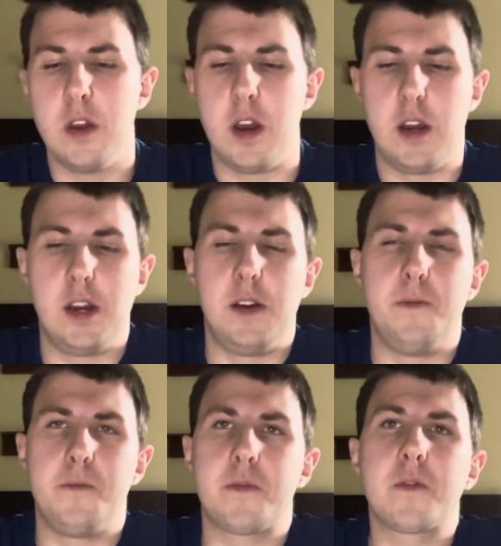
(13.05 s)

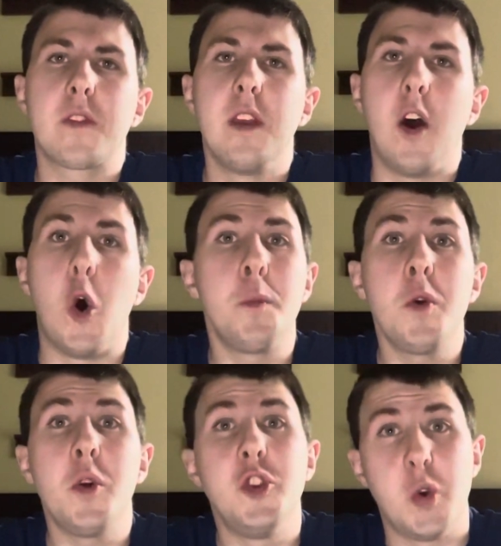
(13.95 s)
Um, hope
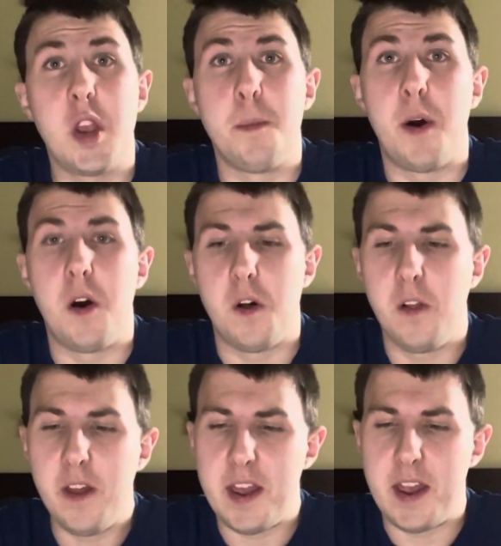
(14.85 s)
you enjoyed them
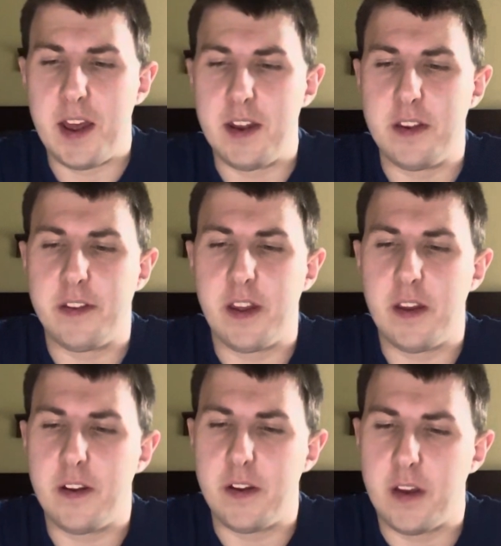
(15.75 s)
all, and
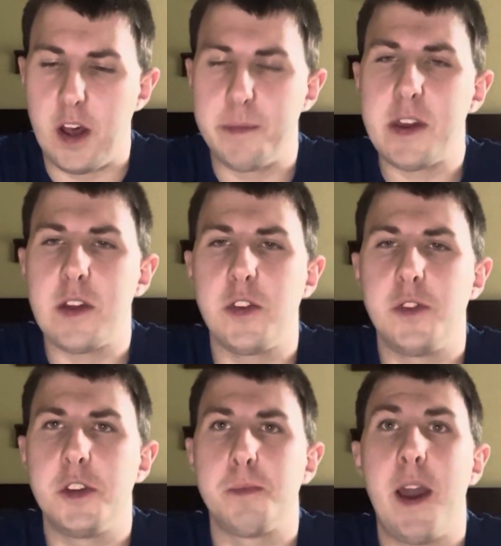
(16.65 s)
I'll be
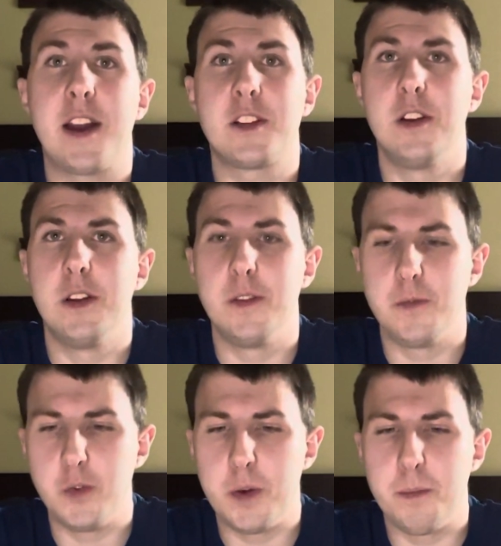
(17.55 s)
just back to
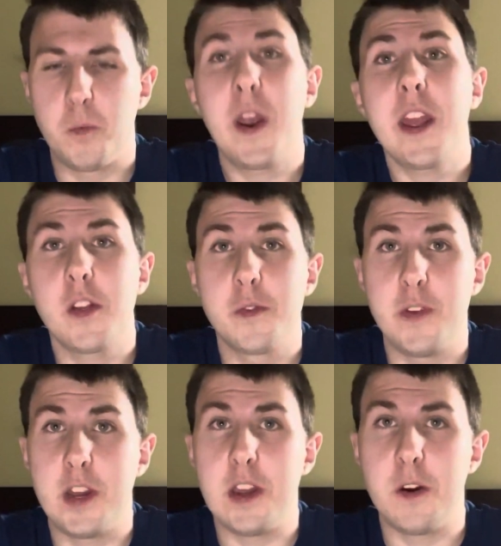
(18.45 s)
doing regular
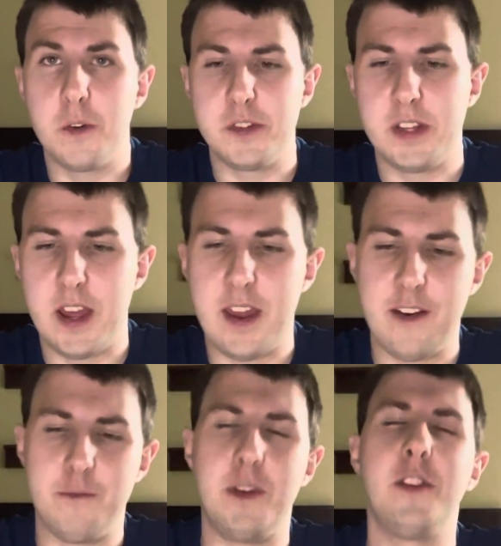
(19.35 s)
videos that I
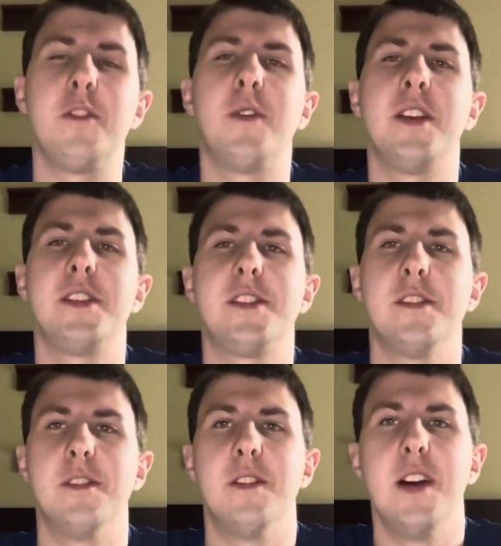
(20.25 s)
have been doing.
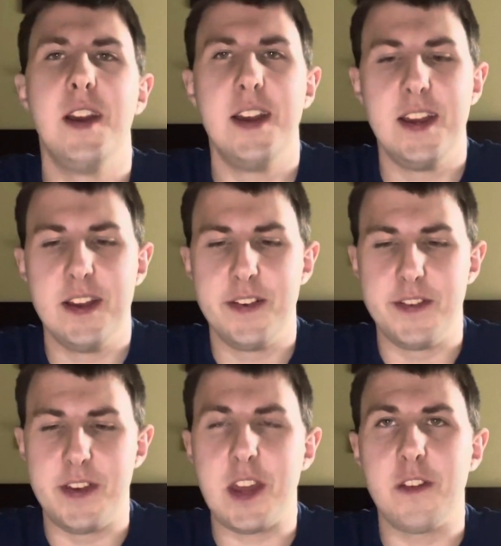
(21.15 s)
So
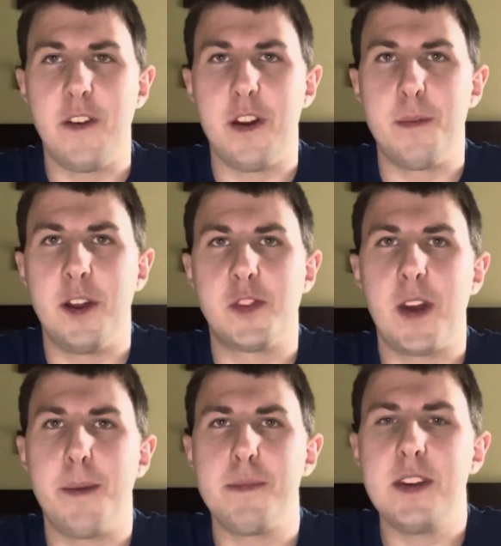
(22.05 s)
thank you very much,
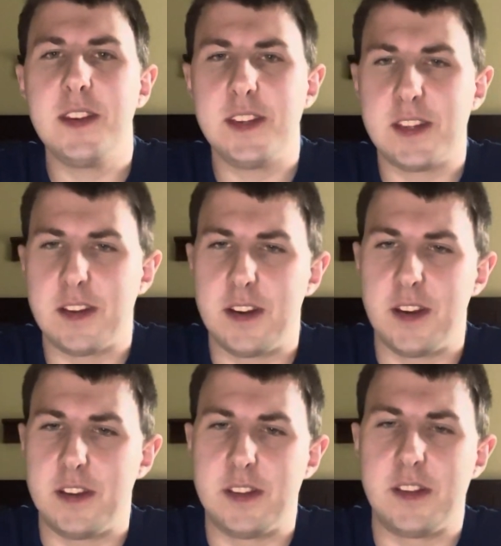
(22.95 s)
Rappies.
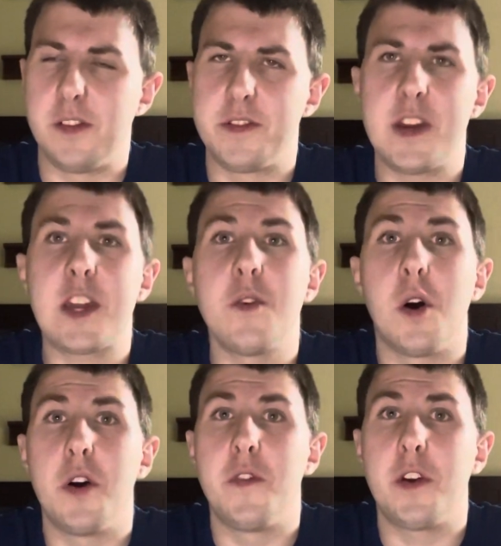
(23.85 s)
Still thank you
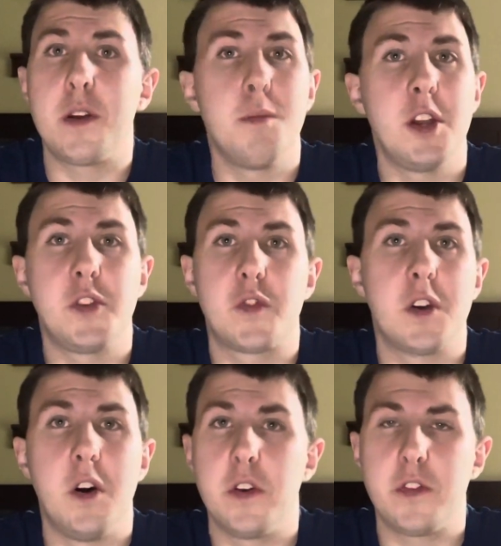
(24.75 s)
all very much
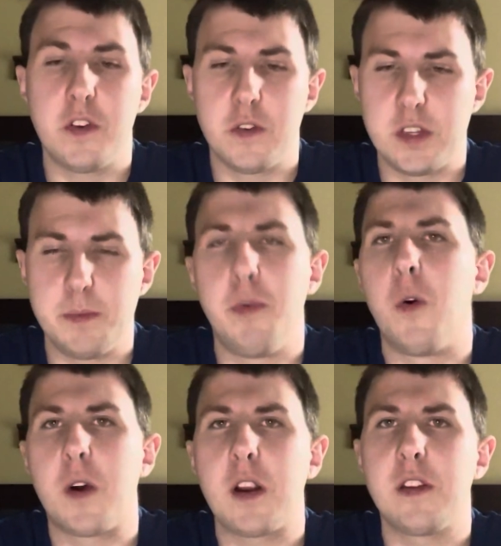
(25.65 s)
for all your
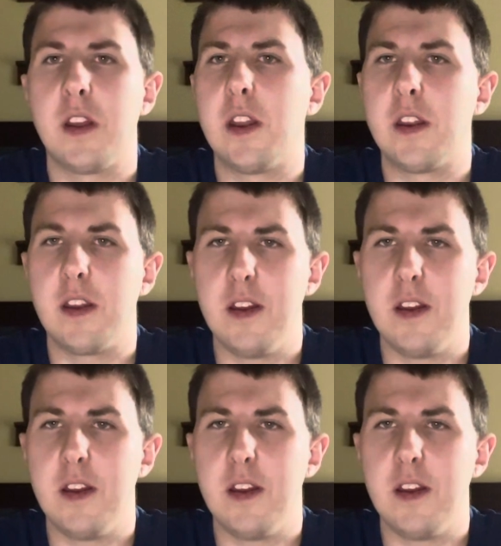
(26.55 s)
support, and